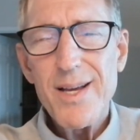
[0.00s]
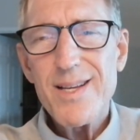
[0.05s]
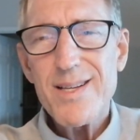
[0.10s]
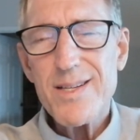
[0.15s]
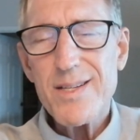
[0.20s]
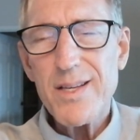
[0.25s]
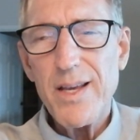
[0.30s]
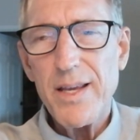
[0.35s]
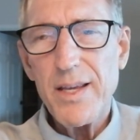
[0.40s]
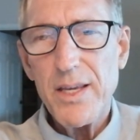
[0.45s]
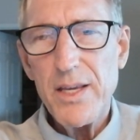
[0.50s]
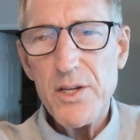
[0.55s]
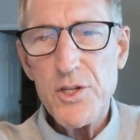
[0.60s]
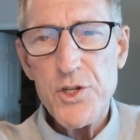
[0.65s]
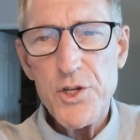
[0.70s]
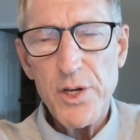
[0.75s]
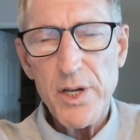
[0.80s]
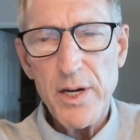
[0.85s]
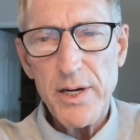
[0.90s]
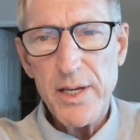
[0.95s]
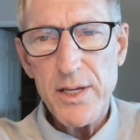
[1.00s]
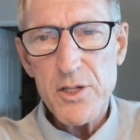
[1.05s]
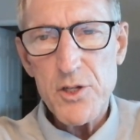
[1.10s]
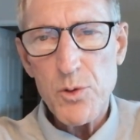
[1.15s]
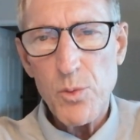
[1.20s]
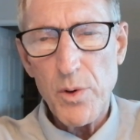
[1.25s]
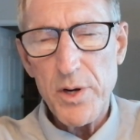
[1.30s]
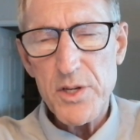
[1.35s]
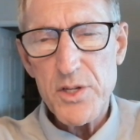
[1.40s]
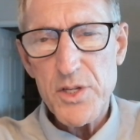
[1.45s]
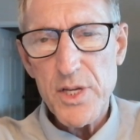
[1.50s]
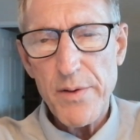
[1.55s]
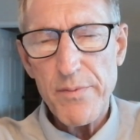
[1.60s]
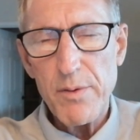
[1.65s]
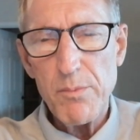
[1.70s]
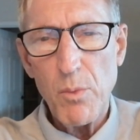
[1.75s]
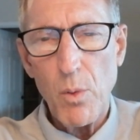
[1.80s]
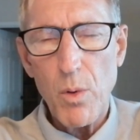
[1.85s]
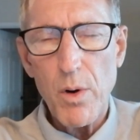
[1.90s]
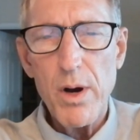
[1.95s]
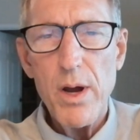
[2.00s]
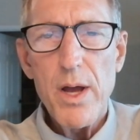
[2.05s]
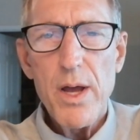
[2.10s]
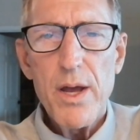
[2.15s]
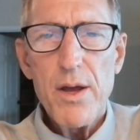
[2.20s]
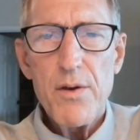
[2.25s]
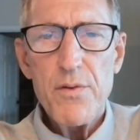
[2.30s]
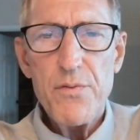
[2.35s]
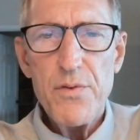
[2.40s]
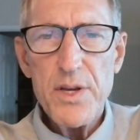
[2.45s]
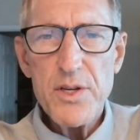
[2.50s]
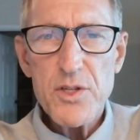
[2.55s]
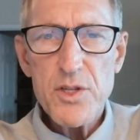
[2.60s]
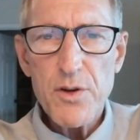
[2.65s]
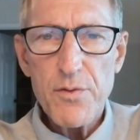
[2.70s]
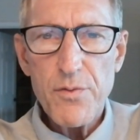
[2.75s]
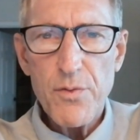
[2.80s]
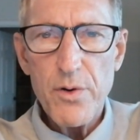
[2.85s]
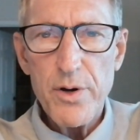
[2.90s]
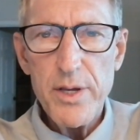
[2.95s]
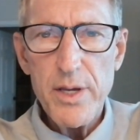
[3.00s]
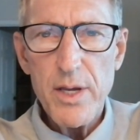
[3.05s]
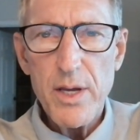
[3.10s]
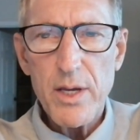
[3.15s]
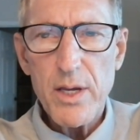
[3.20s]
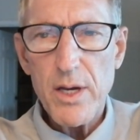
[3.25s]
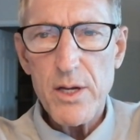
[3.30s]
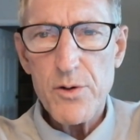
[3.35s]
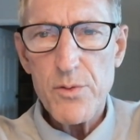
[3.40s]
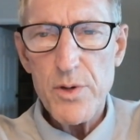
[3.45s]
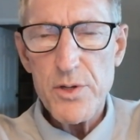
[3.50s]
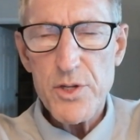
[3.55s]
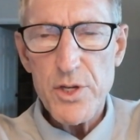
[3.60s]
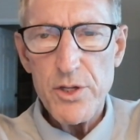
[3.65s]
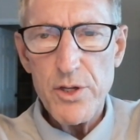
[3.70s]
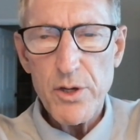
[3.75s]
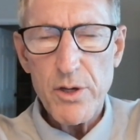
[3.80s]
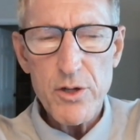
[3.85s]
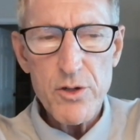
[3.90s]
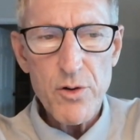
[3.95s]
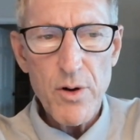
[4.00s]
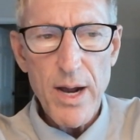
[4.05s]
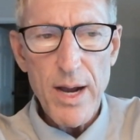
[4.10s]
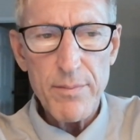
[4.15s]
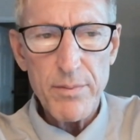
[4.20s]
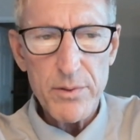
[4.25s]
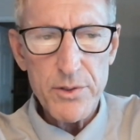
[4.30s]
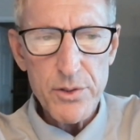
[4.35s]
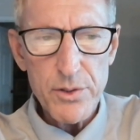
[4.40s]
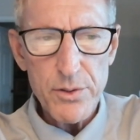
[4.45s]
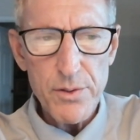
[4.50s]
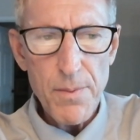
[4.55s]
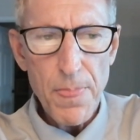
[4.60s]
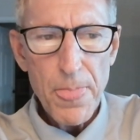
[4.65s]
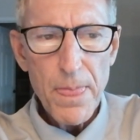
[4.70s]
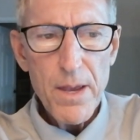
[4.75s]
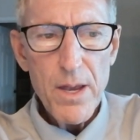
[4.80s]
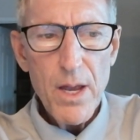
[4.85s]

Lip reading: St. Kitts, you're going to get 27 more visa-free countries that you can travel to.